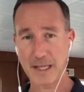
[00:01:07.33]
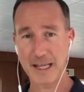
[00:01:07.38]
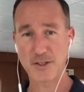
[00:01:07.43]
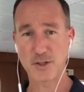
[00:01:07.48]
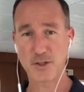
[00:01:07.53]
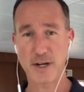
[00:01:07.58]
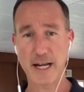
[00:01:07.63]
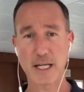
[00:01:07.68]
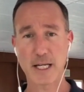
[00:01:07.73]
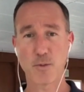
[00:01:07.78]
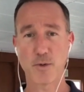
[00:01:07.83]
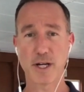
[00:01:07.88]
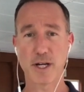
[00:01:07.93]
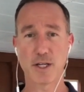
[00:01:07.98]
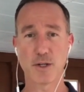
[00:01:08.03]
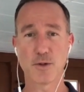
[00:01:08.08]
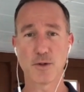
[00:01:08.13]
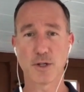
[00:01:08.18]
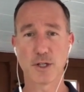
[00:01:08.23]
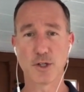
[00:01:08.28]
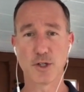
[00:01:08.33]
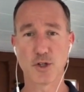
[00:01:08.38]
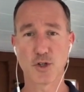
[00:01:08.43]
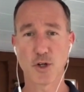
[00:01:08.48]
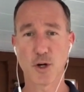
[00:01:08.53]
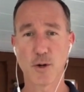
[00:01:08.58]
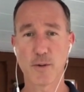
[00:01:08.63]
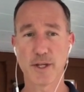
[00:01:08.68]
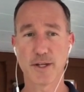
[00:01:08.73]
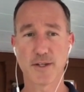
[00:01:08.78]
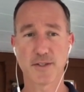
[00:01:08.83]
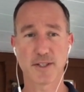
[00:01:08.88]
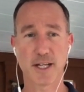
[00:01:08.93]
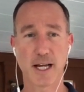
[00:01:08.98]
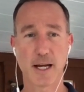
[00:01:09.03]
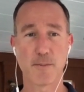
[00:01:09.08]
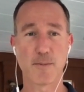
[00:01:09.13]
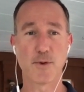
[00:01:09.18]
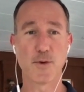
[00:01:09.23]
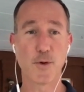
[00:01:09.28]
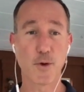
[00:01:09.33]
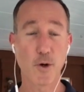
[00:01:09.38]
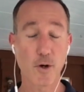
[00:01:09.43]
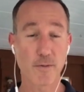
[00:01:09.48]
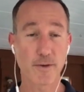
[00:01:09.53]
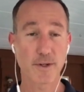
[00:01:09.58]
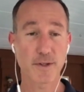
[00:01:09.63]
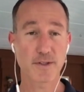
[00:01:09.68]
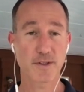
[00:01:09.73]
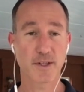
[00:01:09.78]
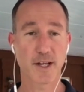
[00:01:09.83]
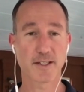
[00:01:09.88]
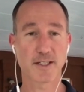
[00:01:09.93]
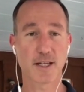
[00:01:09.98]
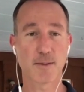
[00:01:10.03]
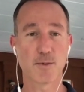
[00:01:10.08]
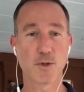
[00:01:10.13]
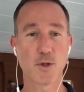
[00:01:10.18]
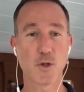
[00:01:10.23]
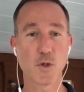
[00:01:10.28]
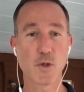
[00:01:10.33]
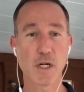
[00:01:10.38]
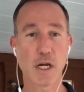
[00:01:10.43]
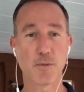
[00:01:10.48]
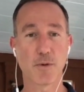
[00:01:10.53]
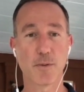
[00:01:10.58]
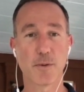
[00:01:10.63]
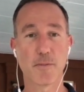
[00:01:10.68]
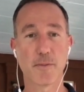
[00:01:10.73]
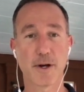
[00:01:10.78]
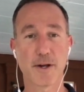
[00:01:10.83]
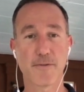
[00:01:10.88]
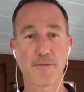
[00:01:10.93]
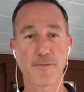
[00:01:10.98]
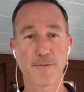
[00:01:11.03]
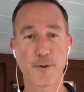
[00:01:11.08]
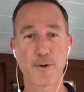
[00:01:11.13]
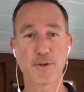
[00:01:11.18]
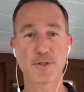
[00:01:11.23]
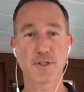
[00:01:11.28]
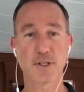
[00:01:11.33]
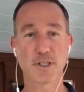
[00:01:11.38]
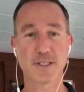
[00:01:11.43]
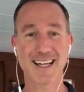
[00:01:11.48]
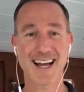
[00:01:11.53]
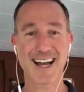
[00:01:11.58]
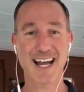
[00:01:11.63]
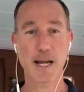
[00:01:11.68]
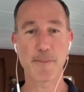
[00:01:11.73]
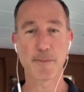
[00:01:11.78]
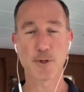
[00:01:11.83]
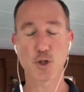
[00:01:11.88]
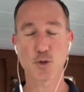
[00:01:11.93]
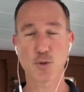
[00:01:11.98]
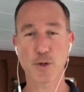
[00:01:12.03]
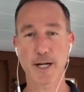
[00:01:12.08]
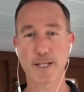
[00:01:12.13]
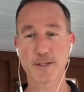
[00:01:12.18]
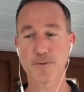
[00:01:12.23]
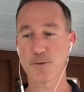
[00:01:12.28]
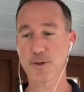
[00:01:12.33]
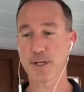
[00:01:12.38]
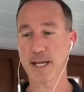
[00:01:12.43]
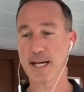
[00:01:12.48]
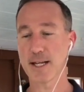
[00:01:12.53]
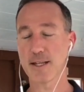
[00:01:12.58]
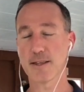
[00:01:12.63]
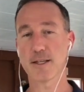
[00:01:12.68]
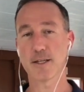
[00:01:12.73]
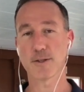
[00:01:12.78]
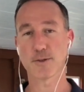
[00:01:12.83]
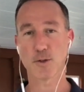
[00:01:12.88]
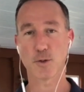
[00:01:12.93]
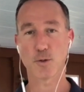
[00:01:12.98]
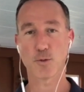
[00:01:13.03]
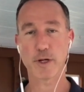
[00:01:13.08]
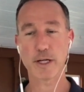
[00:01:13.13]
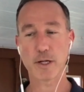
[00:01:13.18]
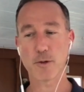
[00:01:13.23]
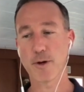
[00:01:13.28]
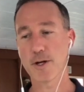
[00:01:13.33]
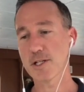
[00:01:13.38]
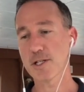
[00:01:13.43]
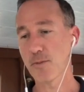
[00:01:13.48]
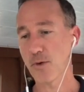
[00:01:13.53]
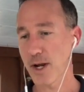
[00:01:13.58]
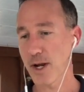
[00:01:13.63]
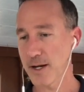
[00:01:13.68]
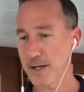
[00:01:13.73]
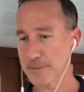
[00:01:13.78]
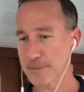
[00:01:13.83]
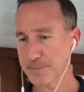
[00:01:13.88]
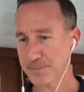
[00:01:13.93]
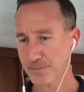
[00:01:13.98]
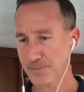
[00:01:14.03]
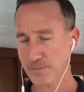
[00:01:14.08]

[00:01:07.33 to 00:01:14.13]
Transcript: Is there any way you could show this? I'm nervous as I'm new and will be my first time transferring anything. So great question, Miranda.